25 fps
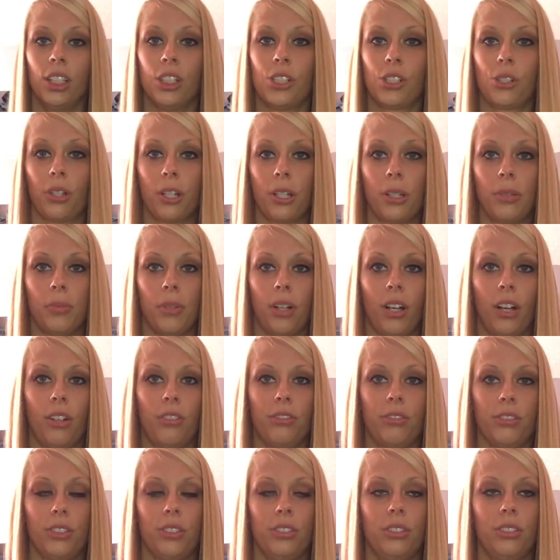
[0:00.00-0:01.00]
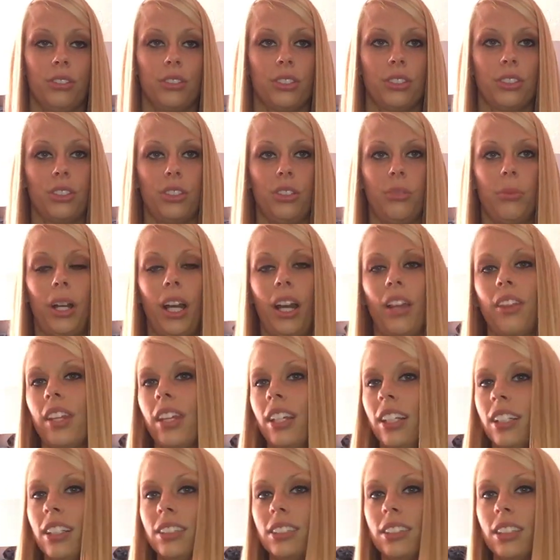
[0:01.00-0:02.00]
showing them off, and you buy
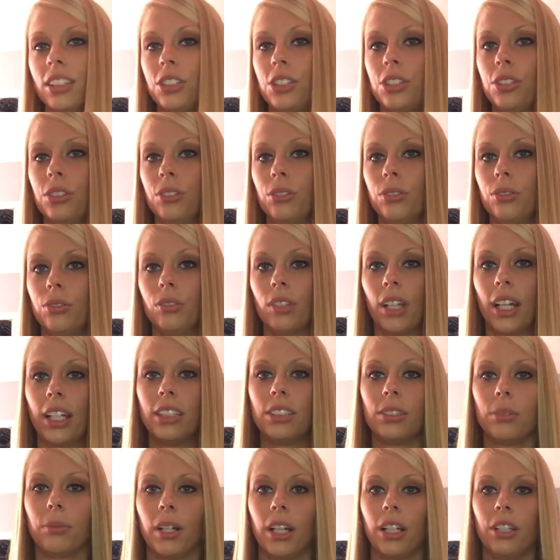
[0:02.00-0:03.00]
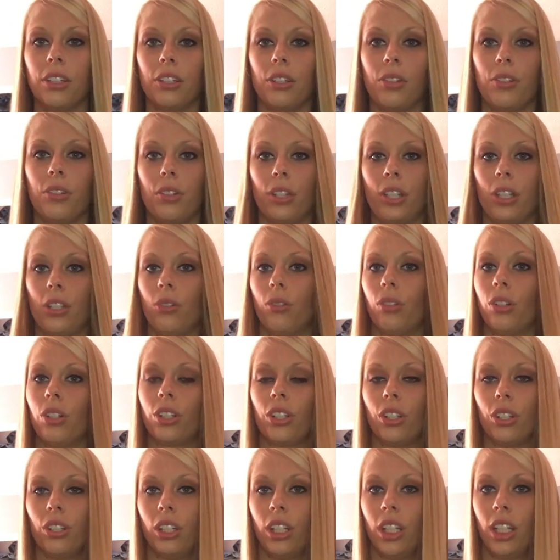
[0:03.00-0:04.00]
things that you like to wear and you think you
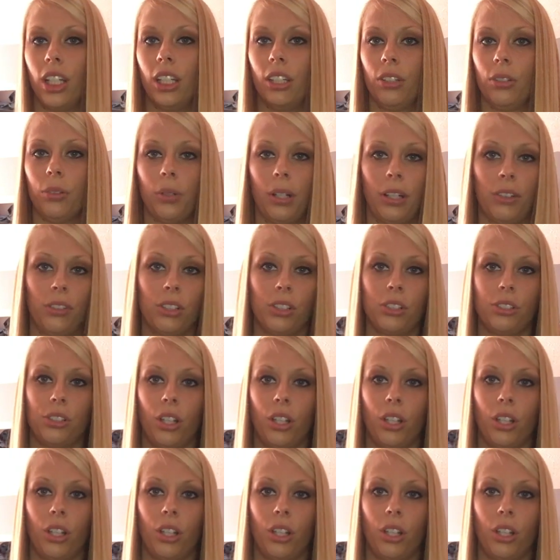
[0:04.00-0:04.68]
look good in or whatever,